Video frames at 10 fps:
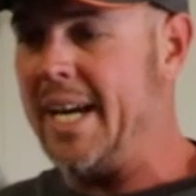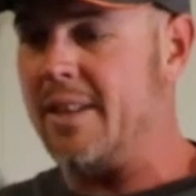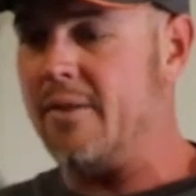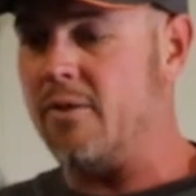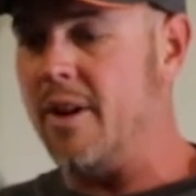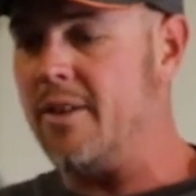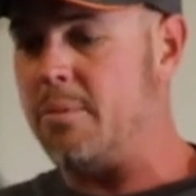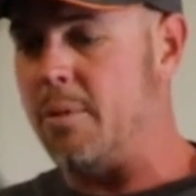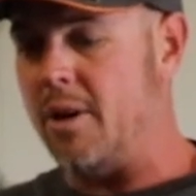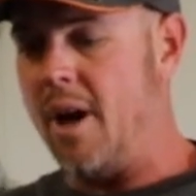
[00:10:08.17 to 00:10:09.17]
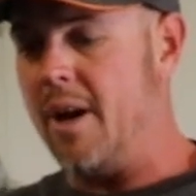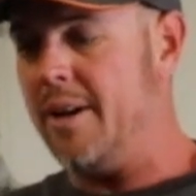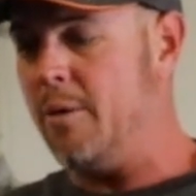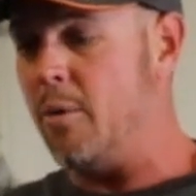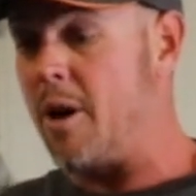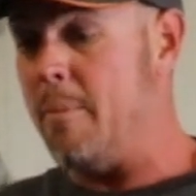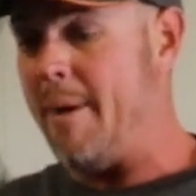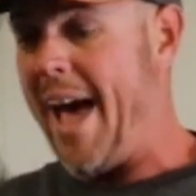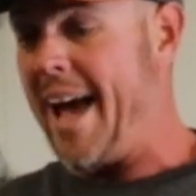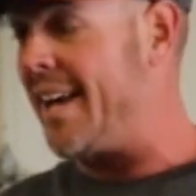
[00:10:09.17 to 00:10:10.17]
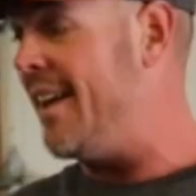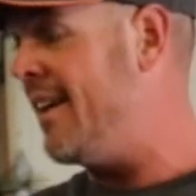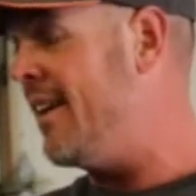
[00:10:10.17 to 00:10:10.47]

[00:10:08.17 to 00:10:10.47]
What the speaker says: get the fronts put on, and then we'll come back,